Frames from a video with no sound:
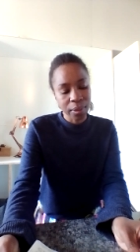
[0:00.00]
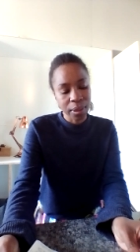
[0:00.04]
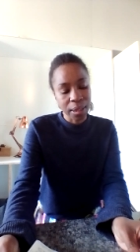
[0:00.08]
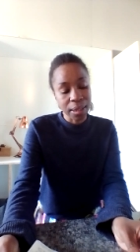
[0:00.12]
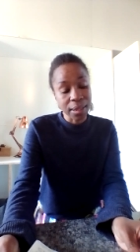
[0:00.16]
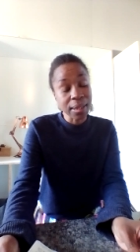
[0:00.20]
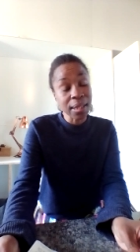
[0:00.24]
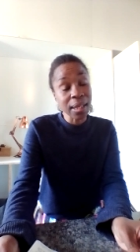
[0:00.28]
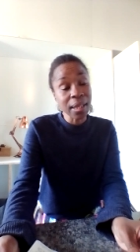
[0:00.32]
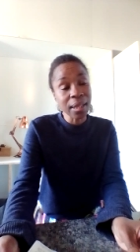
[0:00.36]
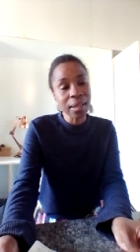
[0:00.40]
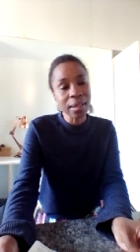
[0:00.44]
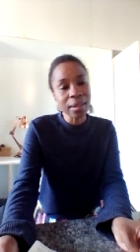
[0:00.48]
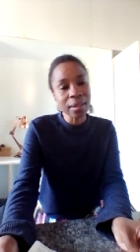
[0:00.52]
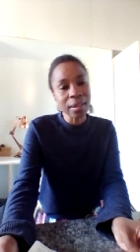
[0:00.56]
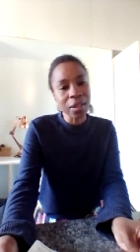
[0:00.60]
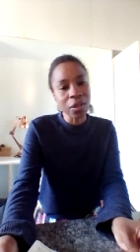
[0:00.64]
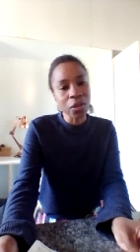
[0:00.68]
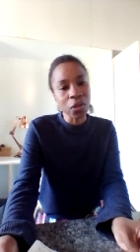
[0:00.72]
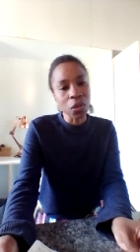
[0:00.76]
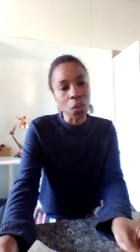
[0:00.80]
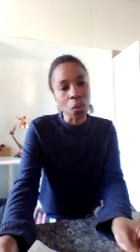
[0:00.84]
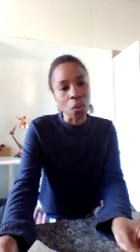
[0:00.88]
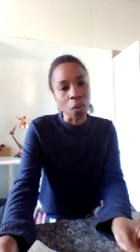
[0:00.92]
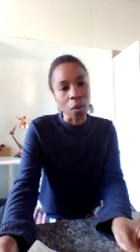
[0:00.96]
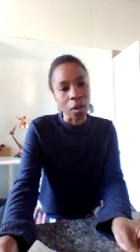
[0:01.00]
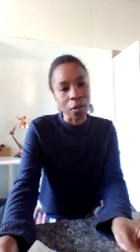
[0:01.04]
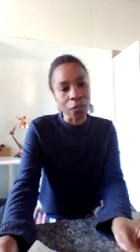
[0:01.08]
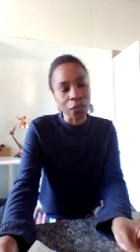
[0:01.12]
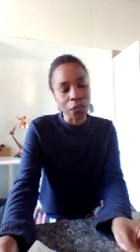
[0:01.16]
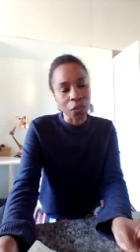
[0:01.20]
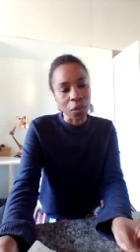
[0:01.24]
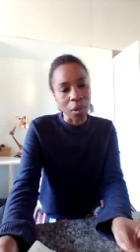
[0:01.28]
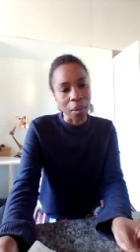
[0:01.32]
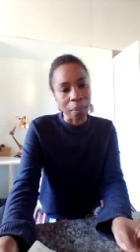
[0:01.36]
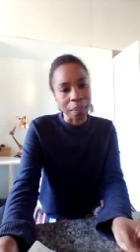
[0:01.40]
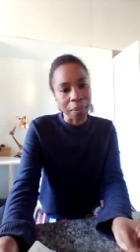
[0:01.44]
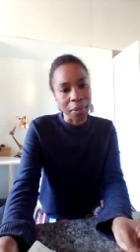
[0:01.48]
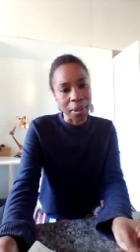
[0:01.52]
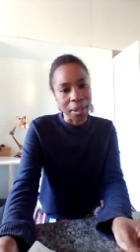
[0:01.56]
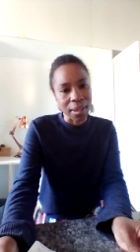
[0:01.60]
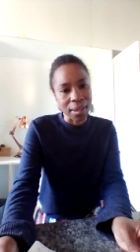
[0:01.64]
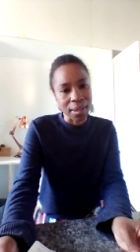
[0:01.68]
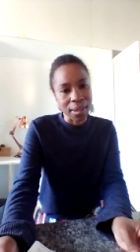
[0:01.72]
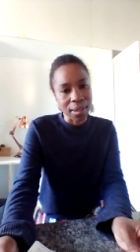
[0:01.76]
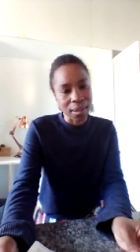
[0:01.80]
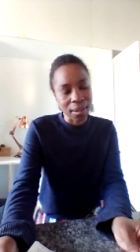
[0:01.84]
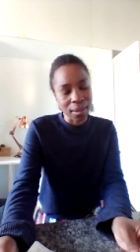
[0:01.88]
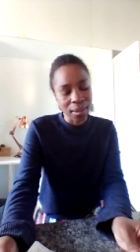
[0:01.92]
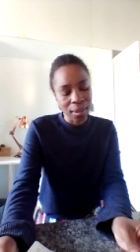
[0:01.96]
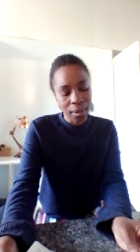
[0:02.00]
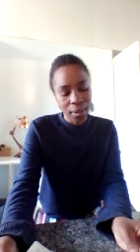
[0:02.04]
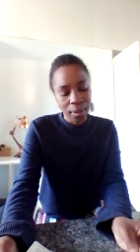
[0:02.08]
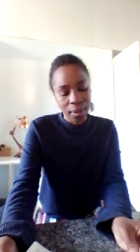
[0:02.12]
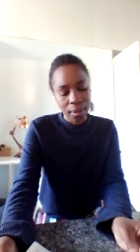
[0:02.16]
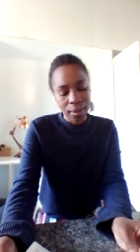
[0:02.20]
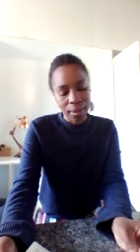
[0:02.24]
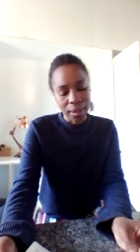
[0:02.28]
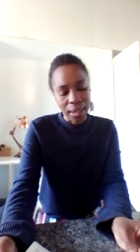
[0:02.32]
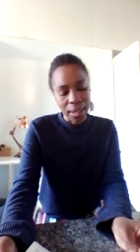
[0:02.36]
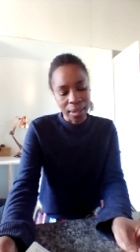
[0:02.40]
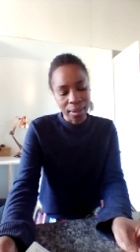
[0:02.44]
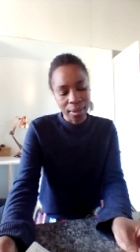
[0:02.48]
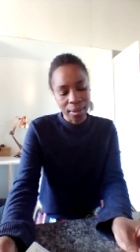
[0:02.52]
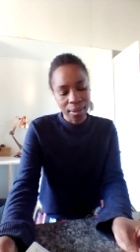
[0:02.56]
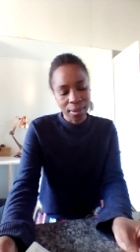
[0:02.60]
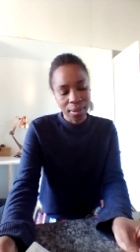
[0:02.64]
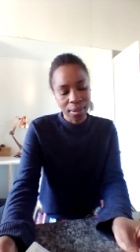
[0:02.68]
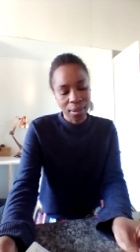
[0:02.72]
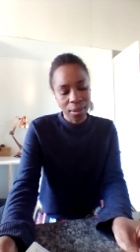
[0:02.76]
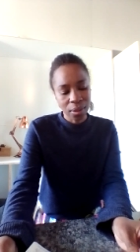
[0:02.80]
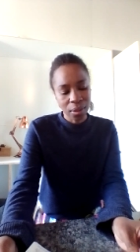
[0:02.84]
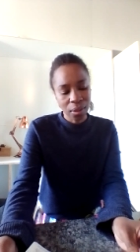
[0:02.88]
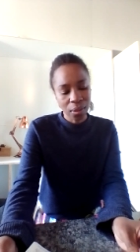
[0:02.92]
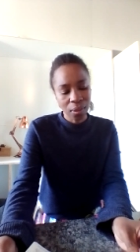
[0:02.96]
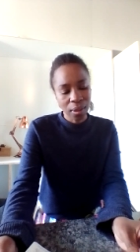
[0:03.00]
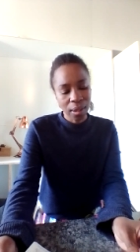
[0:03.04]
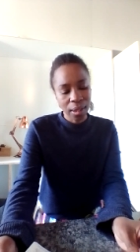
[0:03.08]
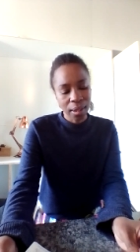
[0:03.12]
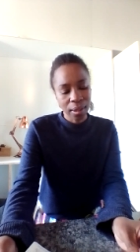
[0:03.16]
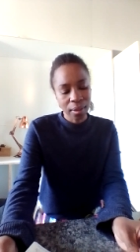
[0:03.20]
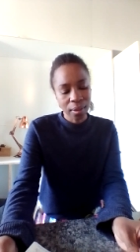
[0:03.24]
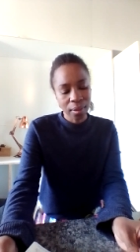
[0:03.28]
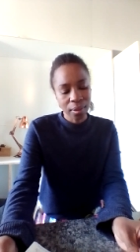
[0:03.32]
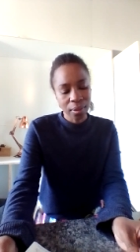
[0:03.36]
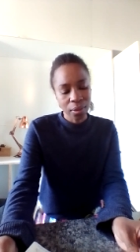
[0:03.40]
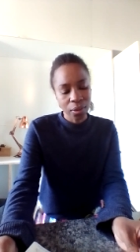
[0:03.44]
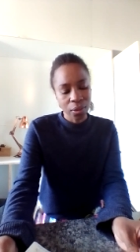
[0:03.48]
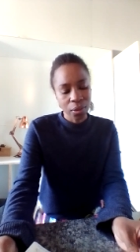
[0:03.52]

there's anything you got from this, that is, like,